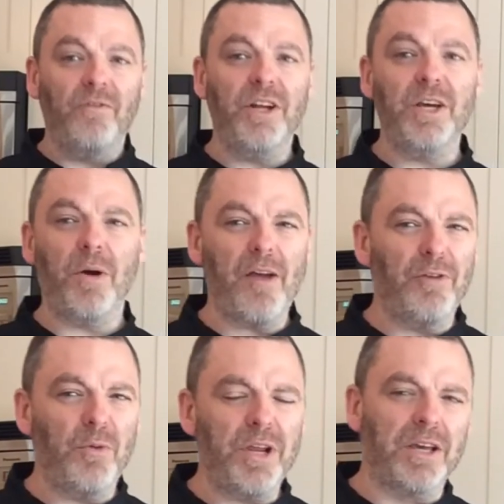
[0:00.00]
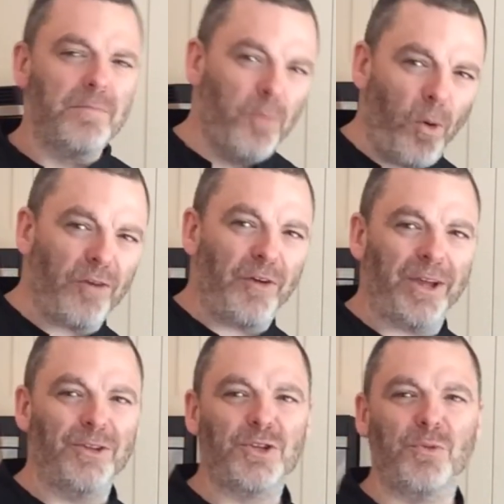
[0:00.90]
video every week. More if I
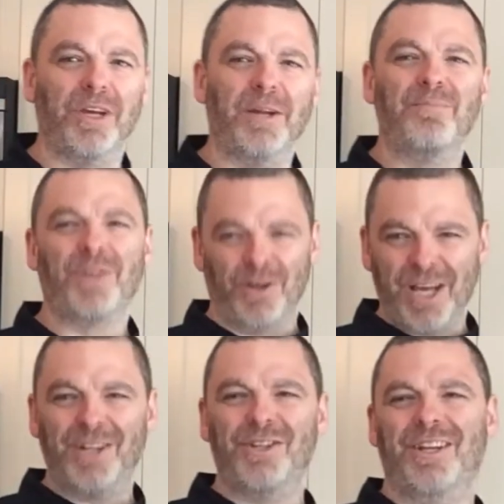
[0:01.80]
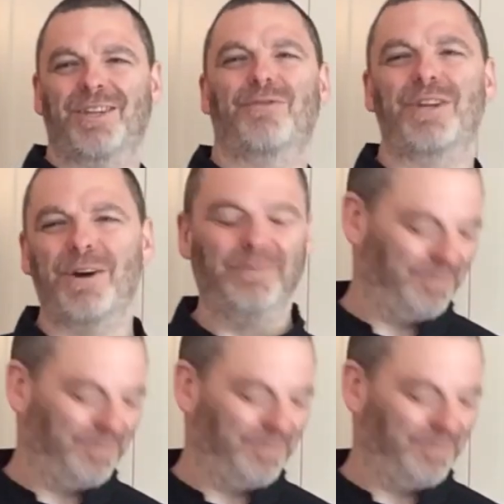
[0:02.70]
can swing it. I'll catch you in the next video.